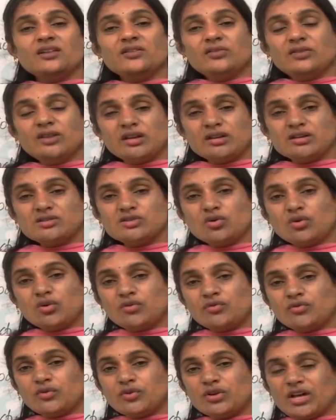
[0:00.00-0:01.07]
there is no
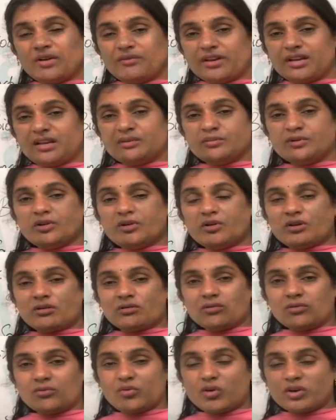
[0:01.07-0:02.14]
food available or
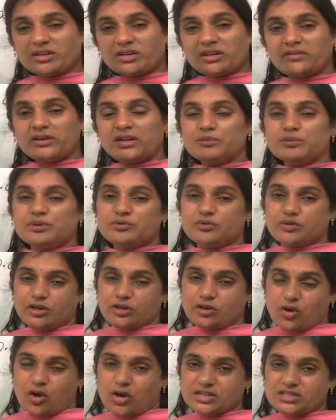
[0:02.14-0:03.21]
no water available for a
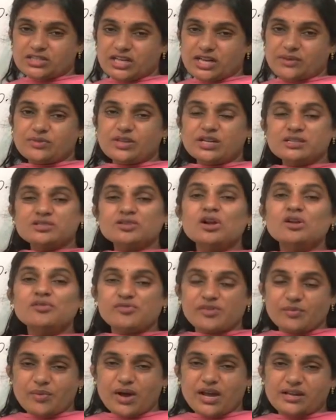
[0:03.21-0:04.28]
long time. That is called
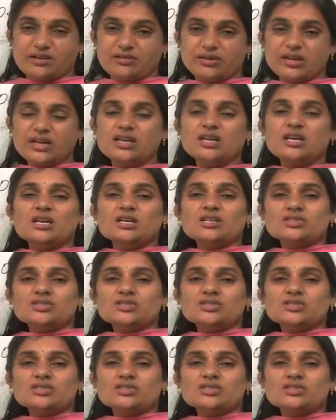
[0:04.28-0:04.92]
famine, right?